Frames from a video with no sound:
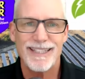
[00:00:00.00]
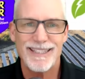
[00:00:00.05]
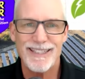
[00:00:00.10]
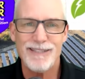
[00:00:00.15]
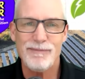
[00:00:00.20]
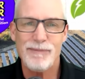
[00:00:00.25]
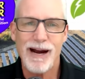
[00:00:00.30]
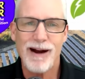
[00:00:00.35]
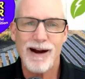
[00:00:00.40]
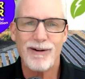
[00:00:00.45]

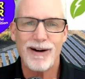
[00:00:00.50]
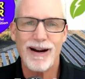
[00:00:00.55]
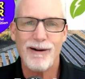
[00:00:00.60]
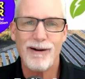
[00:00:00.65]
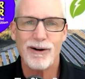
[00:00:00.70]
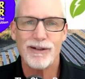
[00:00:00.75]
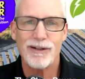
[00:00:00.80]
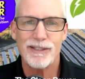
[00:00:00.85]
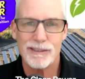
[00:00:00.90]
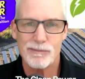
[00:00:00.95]
Clean Power
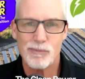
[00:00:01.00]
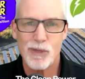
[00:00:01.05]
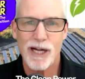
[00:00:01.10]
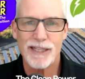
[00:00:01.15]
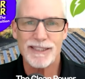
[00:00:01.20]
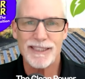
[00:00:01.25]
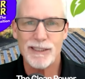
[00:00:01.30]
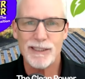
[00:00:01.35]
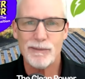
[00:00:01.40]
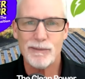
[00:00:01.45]
Hour is
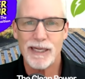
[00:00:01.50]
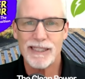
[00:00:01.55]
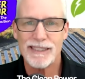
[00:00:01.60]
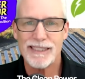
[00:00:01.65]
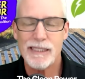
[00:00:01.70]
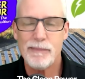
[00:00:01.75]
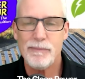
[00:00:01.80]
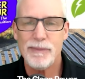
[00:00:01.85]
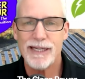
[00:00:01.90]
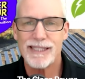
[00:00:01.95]
brought to you by
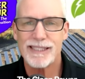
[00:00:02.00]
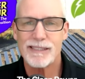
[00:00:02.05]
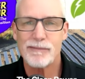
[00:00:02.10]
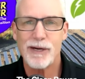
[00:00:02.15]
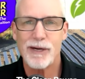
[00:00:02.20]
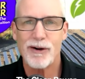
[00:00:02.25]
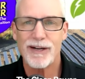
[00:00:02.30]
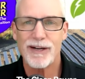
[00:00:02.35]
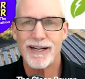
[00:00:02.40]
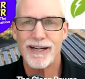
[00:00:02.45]
CPS
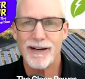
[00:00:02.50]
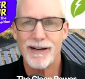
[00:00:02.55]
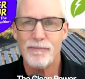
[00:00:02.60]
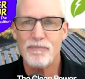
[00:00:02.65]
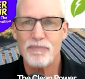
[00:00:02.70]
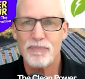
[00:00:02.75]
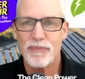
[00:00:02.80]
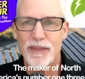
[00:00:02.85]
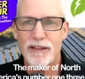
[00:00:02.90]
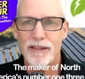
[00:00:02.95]
America,
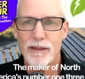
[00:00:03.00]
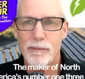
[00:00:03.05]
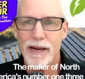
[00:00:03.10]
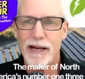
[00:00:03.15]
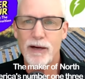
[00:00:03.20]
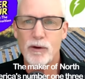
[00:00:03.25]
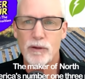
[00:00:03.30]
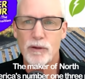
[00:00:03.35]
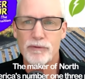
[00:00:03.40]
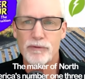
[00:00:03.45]
the
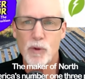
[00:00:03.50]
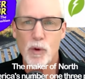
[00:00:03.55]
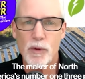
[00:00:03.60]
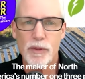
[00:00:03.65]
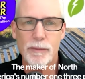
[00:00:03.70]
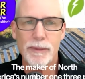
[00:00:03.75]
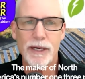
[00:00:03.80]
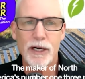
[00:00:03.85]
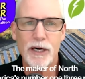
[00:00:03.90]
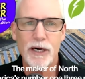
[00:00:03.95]
maker of North
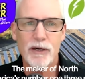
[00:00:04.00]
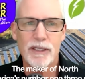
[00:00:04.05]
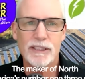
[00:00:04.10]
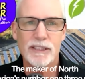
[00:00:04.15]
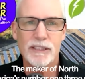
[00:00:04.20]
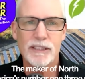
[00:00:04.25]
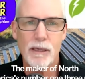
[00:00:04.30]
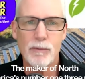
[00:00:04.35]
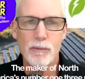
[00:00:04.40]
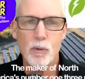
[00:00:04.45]
America's
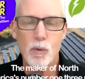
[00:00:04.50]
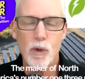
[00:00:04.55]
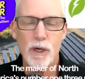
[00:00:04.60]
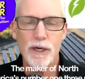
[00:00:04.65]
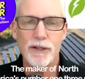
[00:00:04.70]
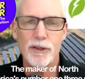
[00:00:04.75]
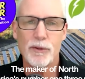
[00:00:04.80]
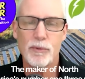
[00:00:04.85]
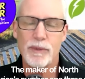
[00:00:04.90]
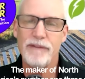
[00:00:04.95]

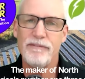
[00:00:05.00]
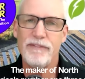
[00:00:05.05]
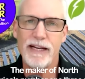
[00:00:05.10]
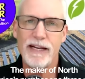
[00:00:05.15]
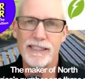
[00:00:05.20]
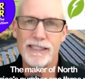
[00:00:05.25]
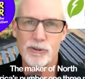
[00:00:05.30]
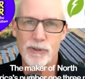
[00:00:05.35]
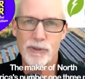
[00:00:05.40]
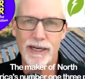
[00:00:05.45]
#1
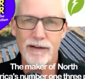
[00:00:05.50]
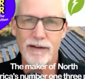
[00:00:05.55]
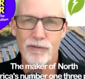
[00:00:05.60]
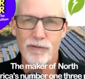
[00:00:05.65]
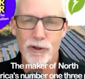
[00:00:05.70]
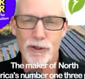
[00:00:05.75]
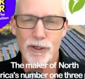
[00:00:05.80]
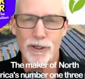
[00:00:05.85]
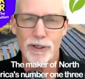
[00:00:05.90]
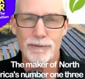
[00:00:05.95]
three-phase string
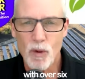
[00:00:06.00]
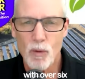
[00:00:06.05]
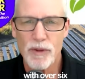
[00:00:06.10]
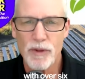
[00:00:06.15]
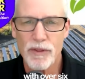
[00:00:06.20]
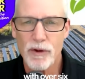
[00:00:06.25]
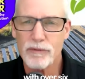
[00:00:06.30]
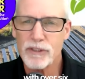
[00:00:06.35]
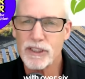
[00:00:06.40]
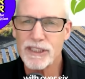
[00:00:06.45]
inverter, with
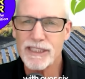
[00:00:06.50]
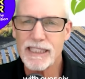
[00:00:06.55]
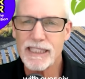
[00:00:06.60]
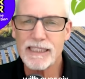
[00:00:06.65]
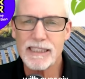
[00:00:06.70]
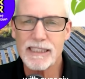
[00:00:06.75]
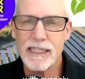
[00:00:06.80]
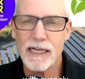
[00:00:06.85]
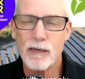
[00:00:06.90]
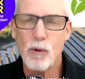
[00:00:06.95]
over
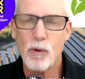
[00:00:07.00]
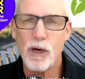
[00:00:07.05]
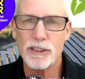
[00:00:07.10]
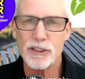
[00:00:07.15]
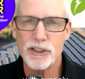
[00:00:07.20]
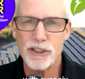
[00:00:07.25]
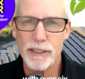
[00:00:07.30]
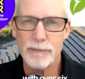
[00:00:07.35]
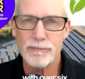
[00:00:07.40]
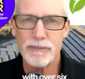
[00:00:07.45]
6 gigawatts
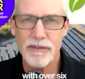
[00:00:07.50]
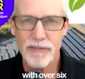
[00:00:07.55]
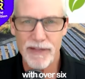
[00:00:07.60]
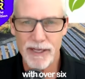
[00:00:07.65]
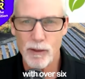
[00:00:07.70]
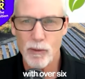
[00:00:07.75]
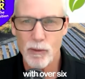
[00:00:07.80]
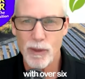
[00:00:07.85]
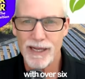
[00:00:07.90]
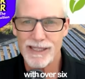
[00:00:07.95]
shipped in
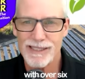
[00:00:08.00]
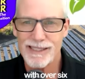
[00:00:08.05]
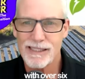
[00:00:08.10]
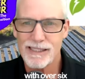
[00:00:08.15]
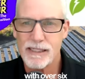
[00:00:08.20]
the U.S.